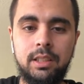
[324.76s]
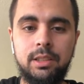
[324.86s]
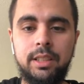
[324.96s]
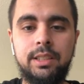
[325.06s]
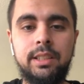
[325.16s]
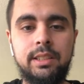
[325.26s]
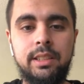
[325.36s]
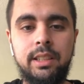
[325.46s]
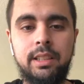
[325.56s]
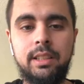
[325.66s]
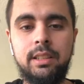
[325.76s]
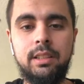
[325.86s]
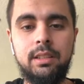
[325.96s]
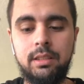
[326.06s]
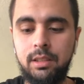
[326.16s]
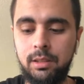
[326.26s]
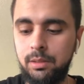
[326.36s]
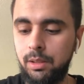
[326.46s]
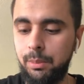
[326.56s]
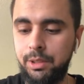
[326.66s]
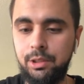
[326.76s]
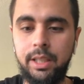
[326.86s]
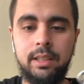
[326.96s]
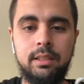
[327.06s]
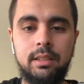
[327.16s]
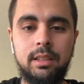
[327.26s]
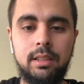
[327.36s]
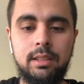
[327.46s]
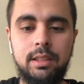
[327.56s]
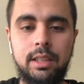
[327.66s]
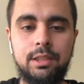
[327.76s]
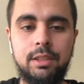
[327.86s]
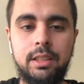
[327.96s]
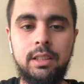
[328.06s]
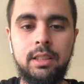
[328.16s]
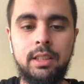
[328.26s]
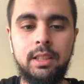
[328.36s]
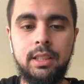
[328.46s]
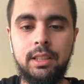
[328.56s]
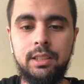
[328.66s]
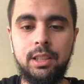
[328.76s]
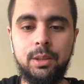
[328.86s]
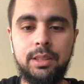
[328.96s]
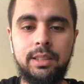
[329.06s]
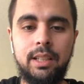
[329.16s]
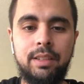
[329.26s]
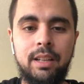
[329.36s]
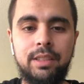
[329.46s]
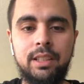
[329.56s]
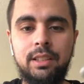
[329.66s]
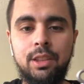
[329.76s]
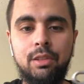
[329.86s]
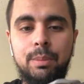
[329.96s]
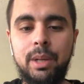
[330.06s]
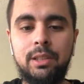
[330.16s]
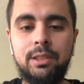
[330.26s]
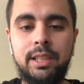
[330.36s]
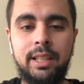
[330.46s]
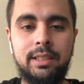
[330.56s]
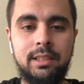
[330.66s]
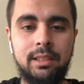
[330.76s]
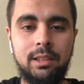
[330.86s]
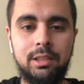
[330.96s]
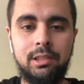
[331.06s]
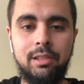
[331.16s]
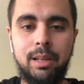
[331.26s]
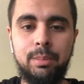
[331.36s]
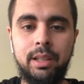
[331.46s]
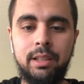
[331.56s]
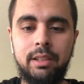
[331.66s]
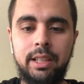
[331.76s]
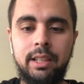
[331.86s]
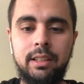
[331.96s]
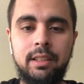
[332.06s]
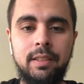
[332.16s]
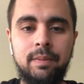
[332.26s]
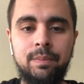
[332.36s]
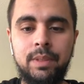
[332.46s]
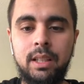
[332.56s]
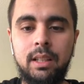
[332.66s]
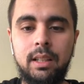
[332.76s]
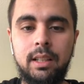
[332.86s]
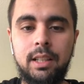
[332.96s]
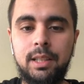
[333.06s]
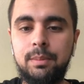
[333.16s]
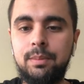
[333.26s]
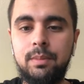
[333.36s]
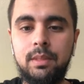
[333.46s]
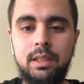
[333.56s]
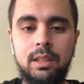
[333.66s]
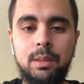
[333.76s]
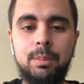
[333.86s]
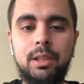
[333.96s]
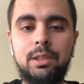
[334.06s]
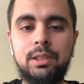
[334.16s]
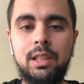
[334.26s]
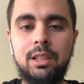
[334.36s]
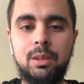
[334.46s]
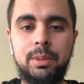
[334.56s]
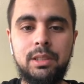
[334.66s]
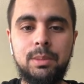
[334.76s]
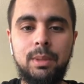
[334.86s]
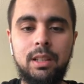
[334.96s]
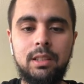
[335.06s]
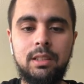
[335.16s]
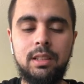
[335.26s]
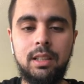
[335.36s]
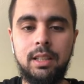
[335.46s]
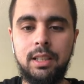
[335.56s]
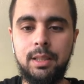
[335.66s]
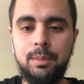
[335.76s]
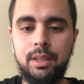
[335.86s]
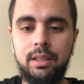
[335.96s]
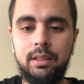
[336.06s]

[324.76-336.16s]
So as you can see, that's right. So instead of having the 3 buckles, it has this little strap thing right here. The buckle's a little bit smaller,